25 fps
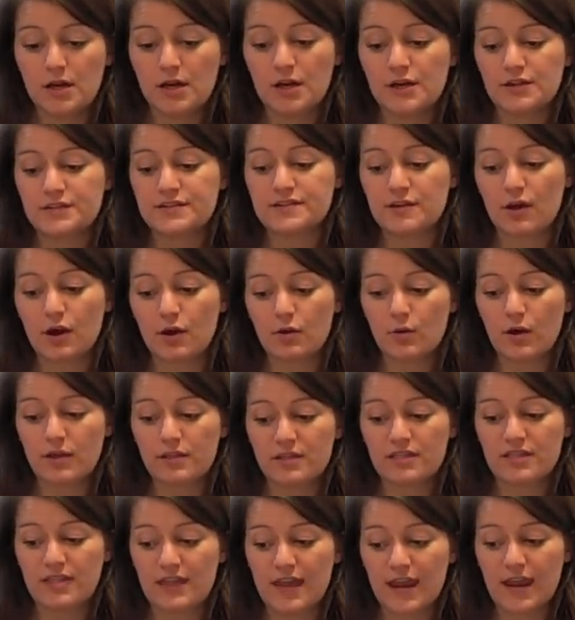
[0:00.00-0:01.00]
So
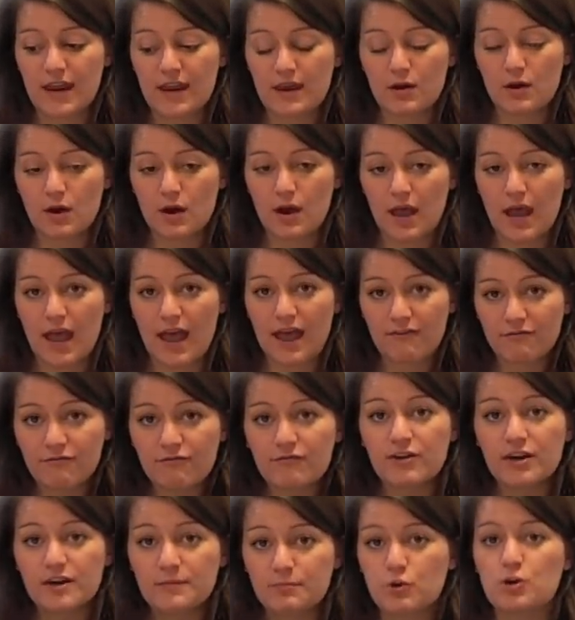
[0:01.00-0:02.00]

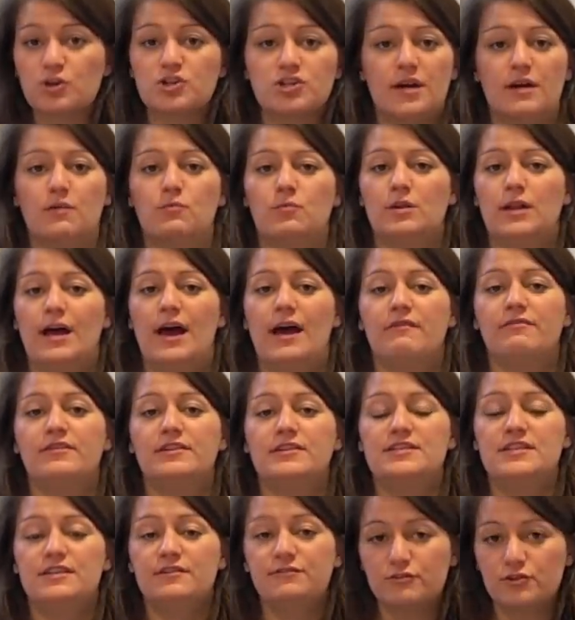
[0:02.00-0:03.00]
every project will have a
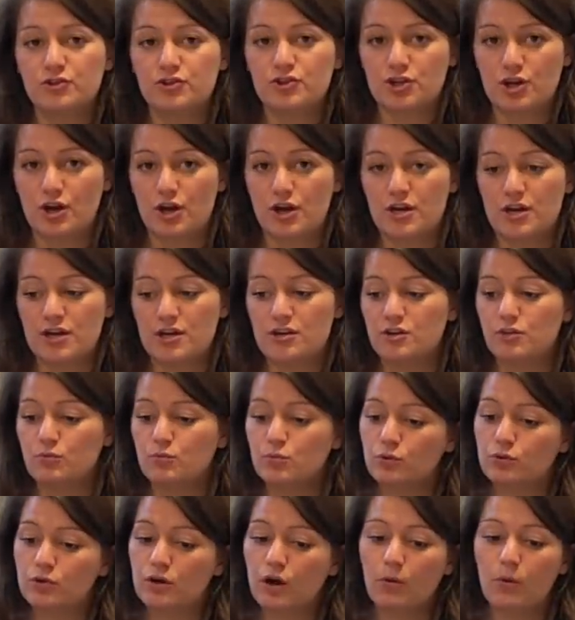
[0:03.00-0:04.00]
different journey. You
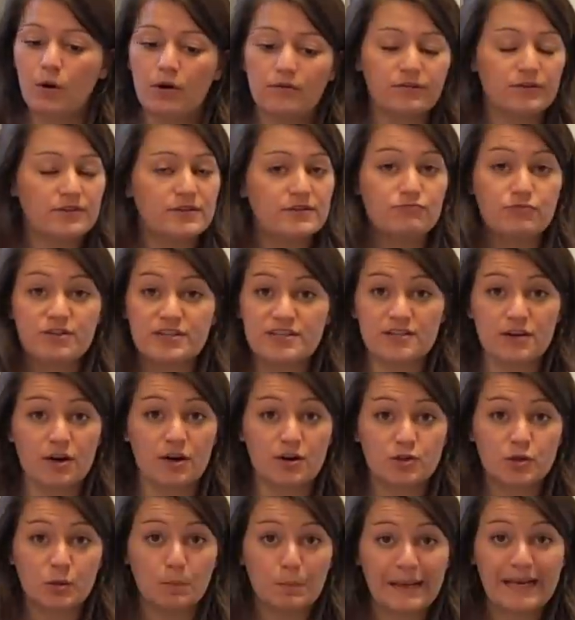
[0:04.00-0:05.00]
will go off and
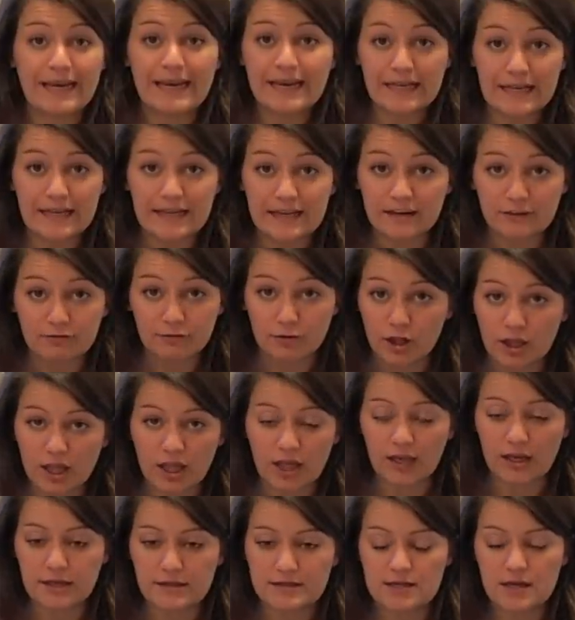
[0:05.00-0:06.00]
research completely different
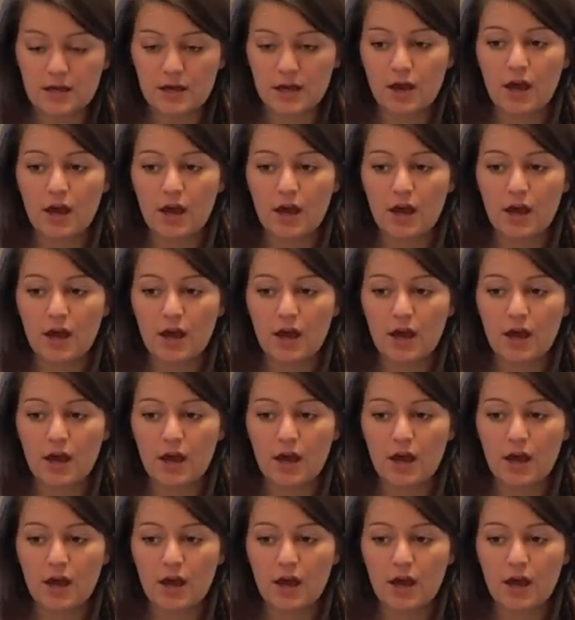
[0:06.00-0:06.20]
things.